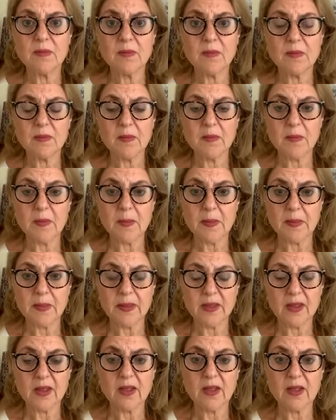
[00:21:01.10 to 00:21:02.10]

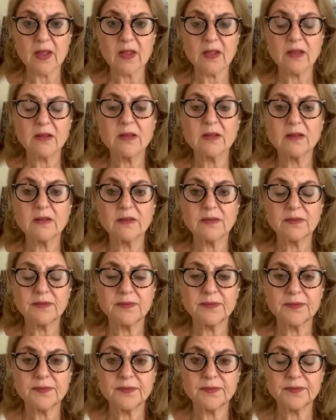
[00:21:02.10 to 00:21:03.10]

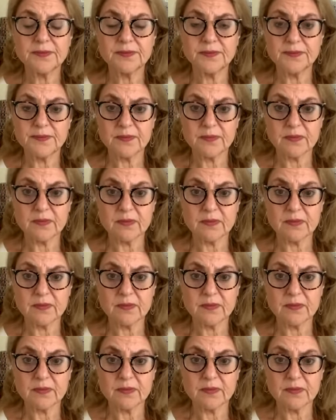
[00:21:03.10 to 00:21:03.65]
(silent)